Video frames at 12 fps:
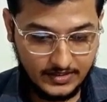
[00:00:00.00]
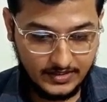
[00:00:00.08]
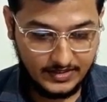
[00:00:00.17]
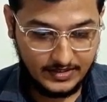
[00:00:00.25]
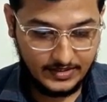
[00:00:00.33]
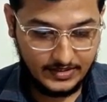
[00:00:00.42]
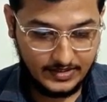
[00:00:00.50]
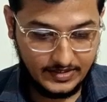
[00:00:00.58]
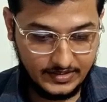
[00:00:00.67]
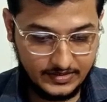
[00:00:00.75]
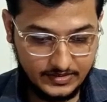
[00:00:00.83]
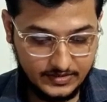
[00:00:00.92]

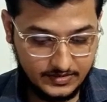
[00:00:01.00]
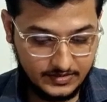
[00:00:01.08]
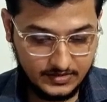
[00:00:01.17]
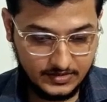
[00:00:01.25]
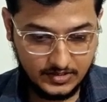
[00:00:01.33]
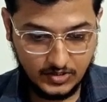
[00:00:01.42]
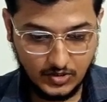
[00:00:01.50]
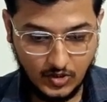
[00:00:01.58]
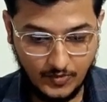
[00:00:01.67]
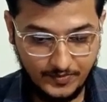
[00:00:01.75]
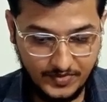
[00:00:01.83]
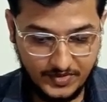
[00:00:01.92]
and
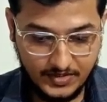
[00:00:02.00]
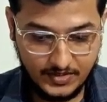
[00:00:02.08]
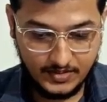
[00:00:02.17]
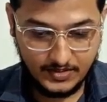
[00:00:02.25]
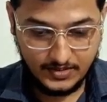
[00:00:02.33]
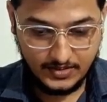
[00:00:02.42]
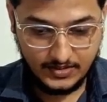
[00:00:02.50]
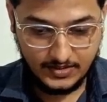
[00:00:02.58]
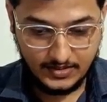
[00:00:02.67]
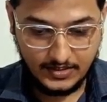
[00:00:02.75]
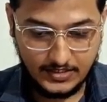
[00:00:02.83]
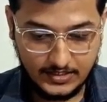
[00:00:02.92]
copy
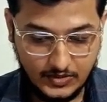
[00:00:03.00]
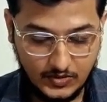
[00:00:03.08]
and